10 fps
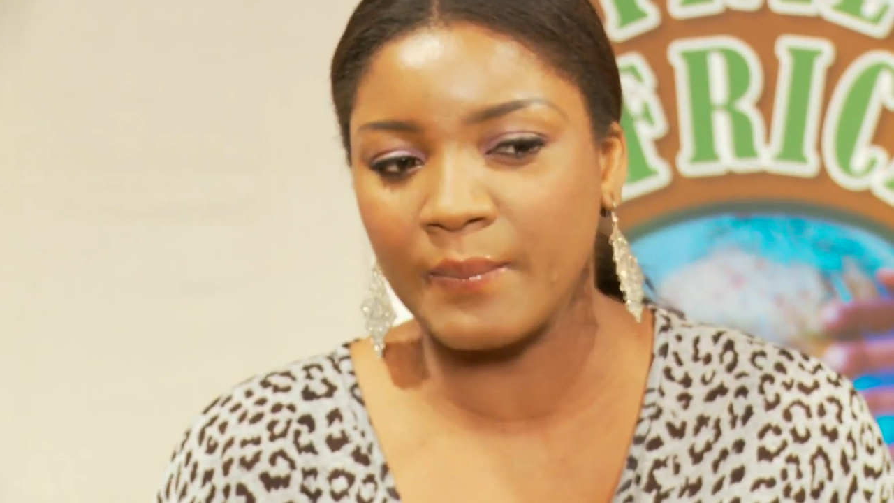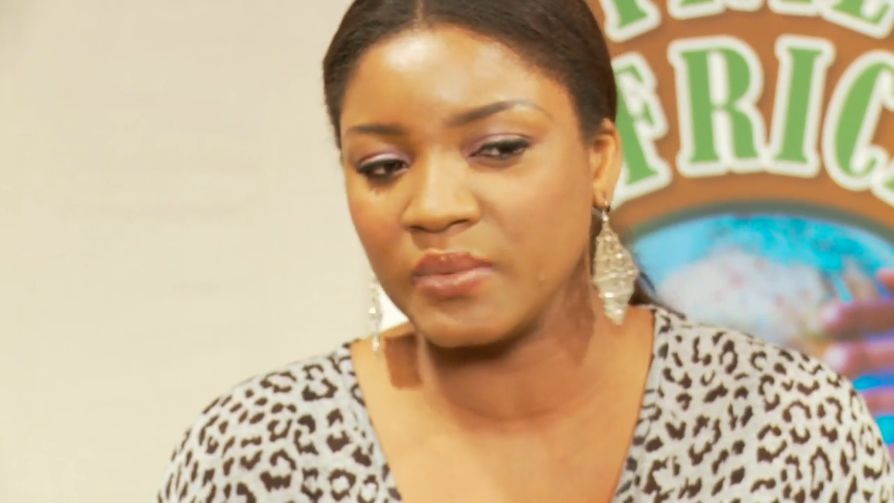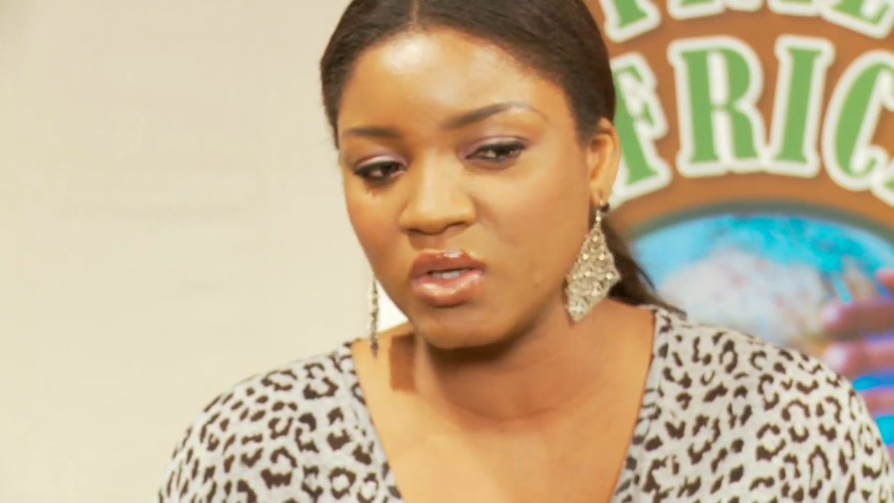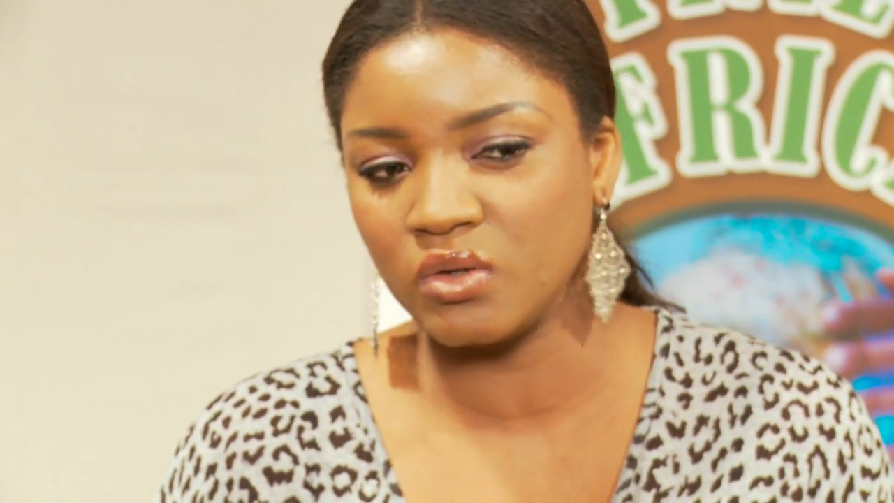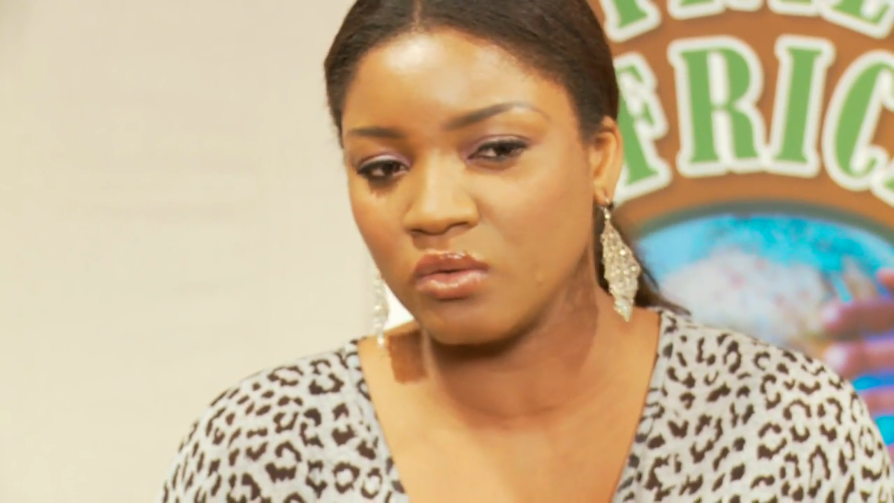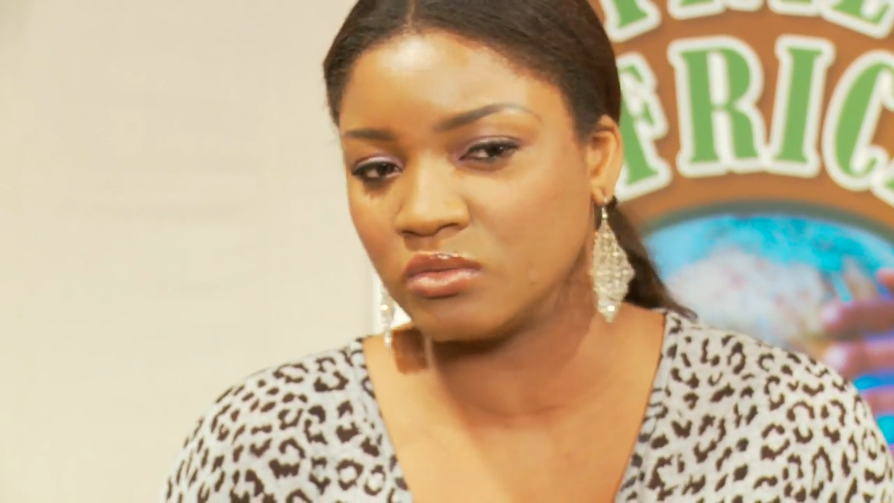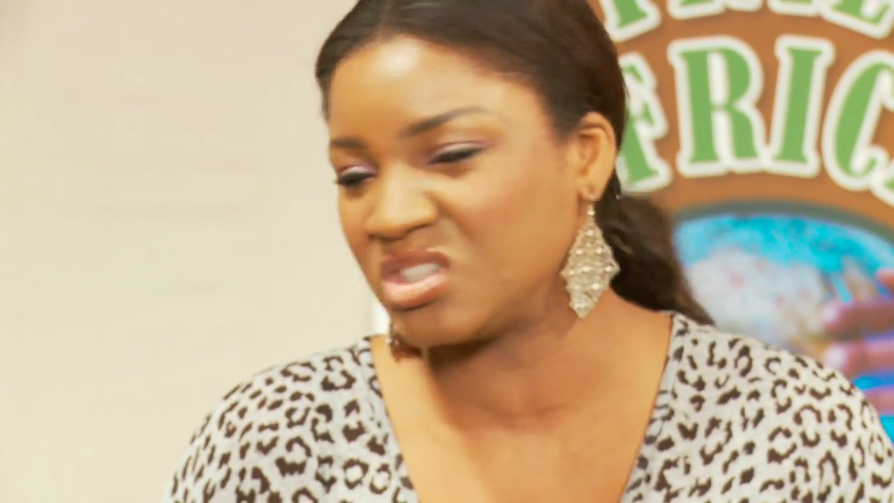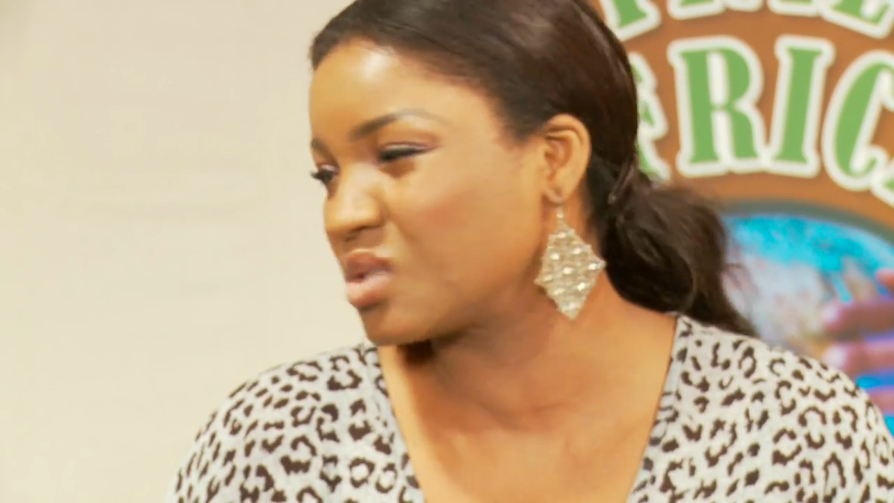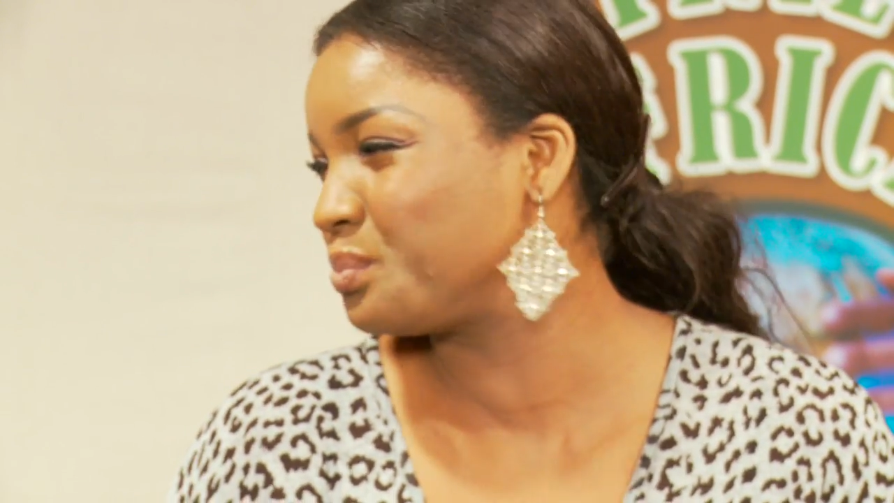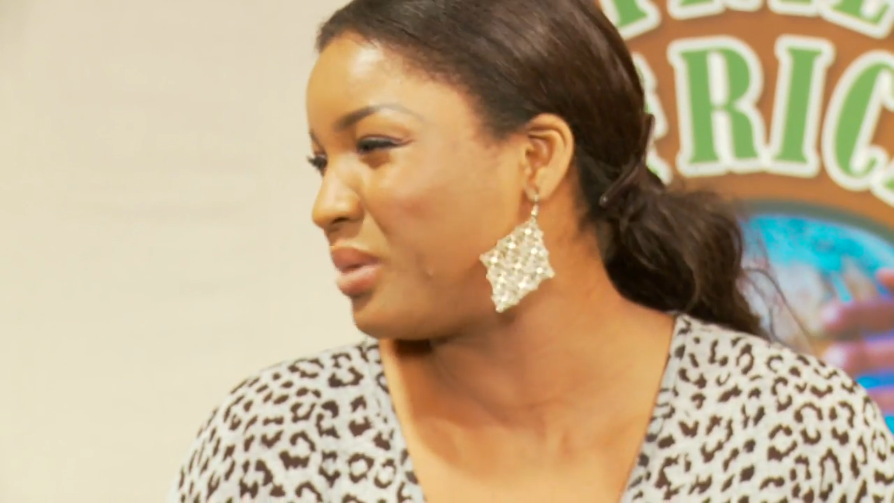you know,
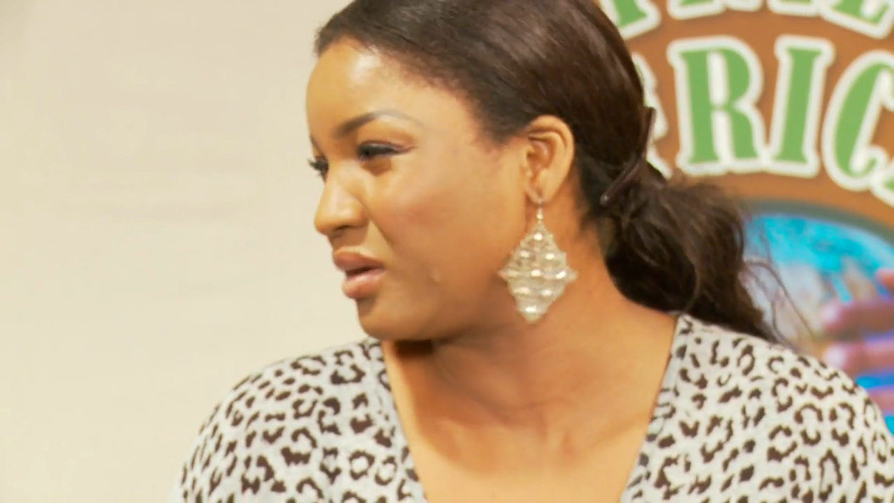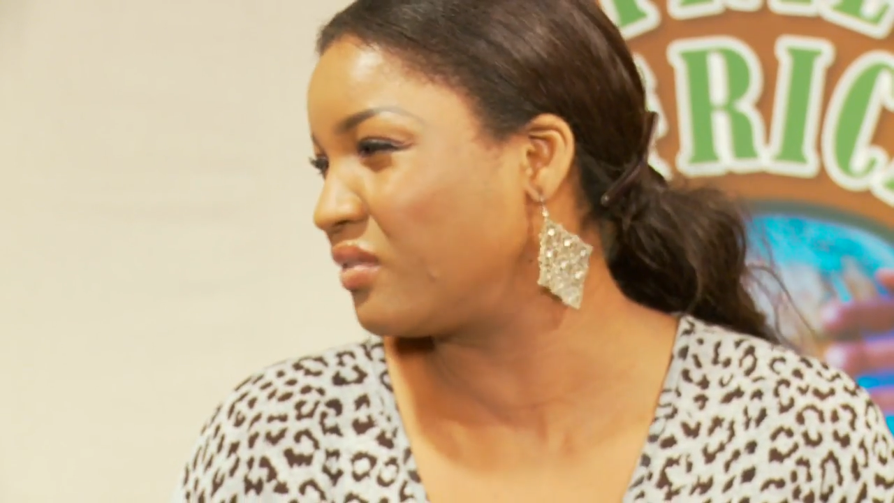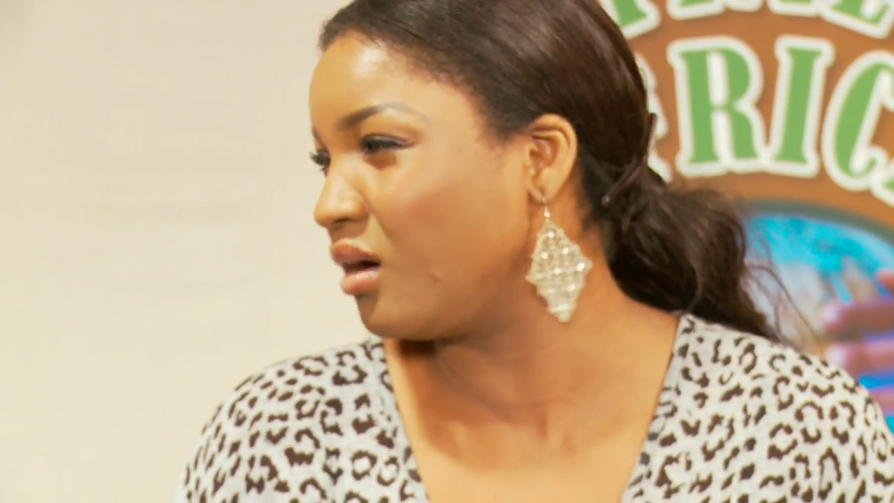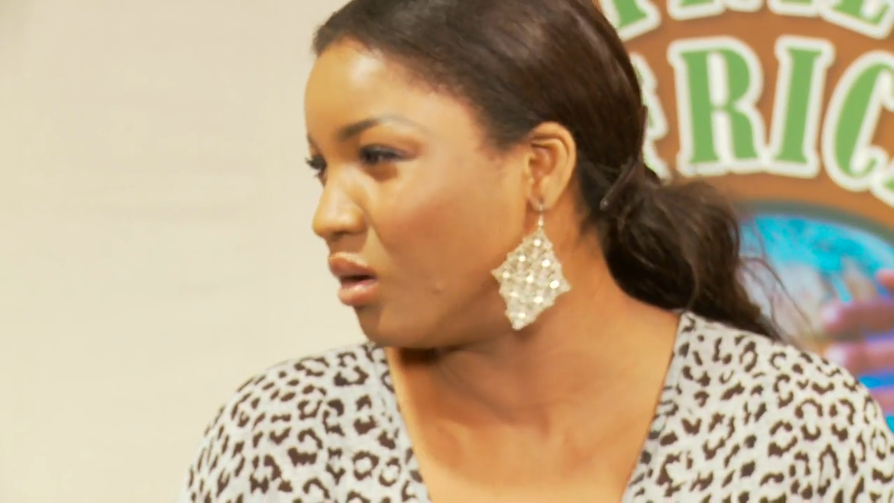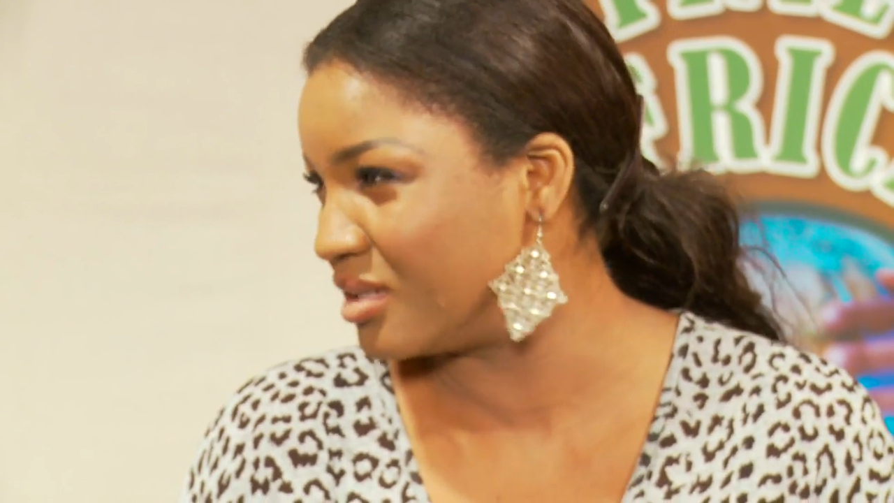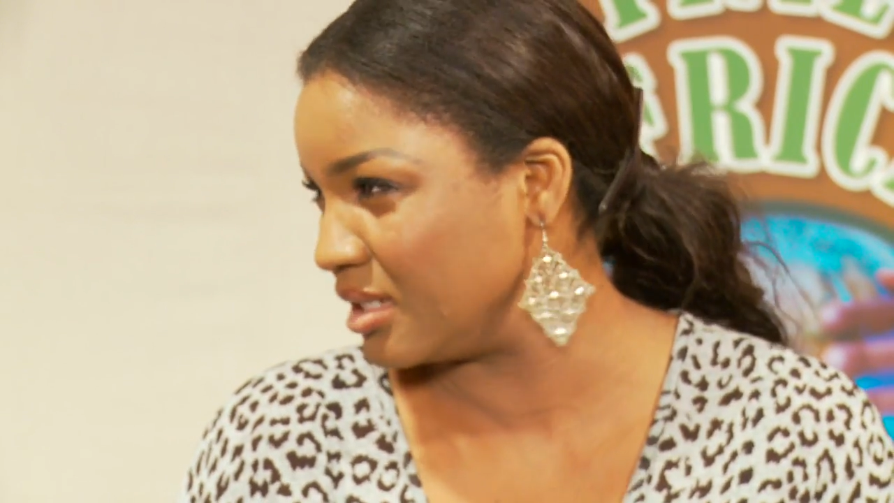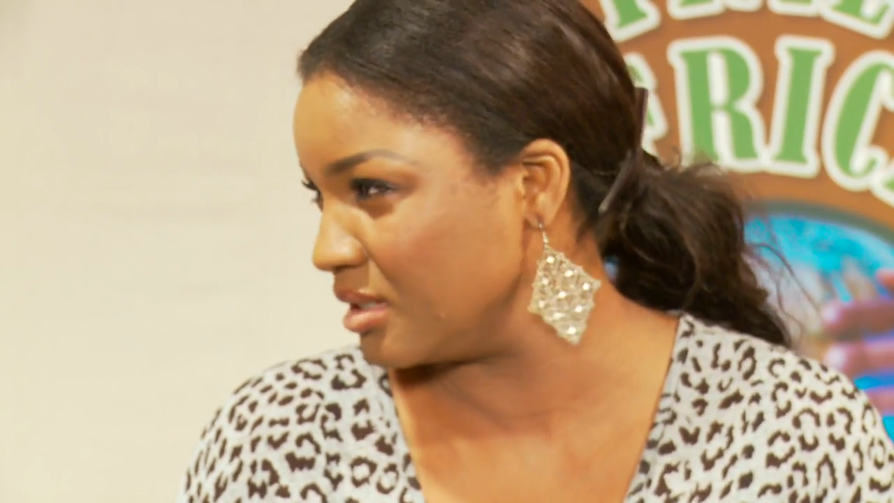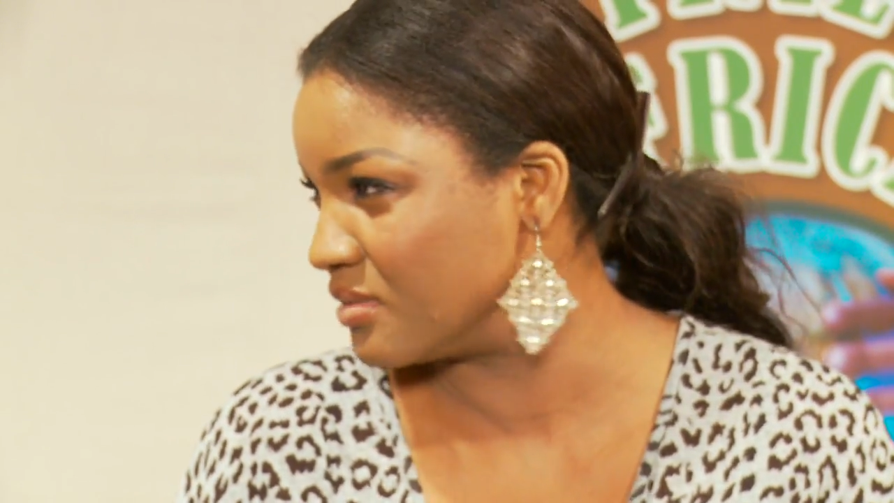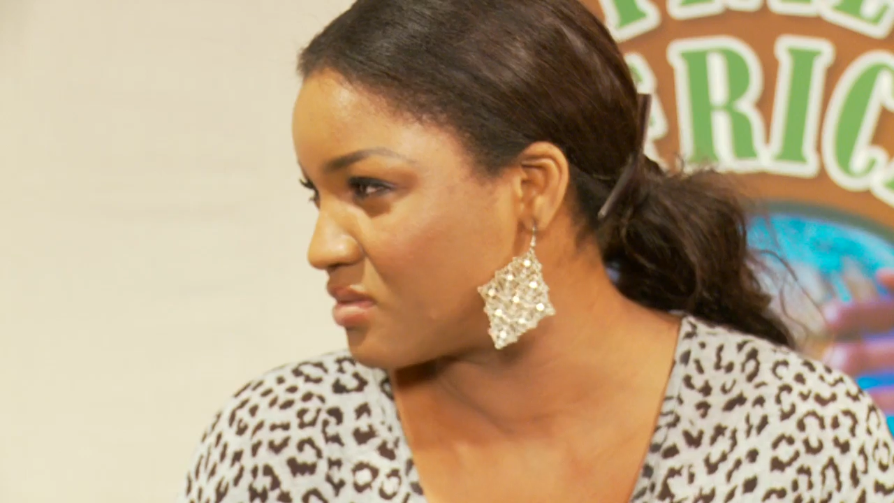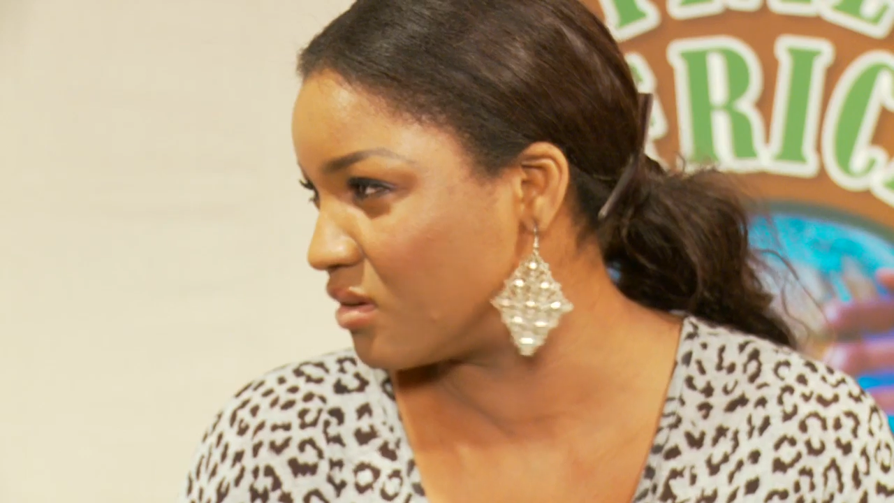just part of the
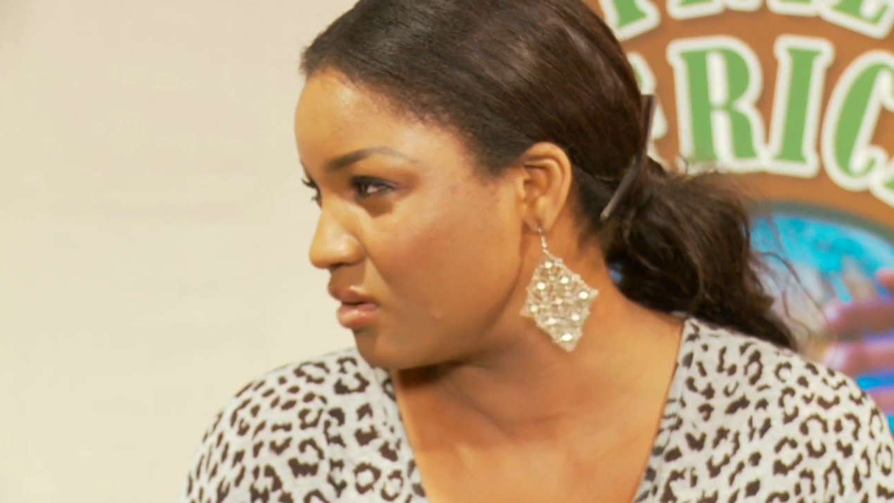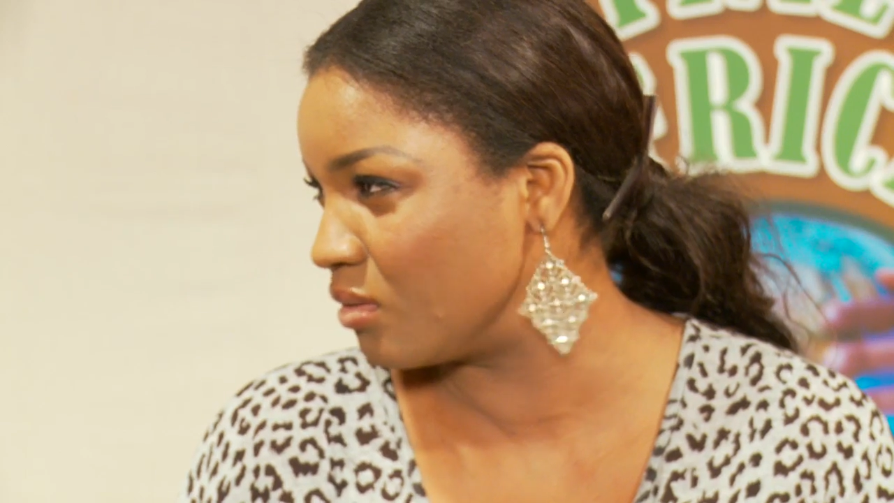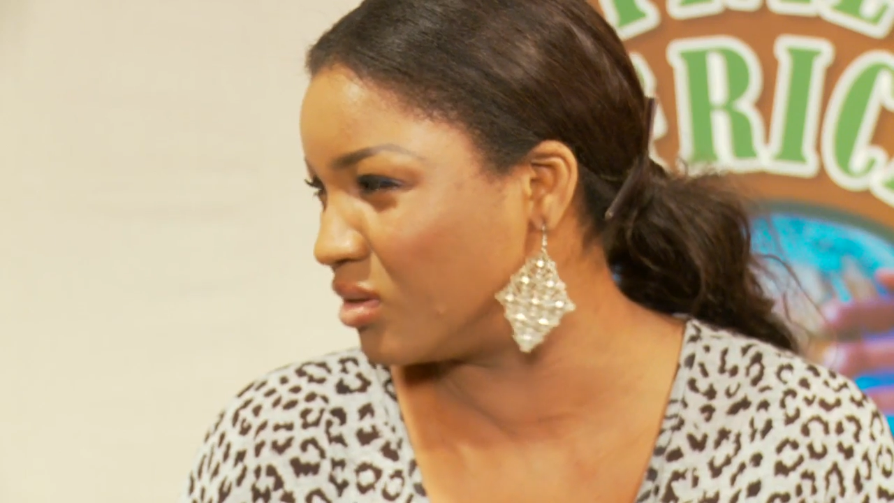audience, you know.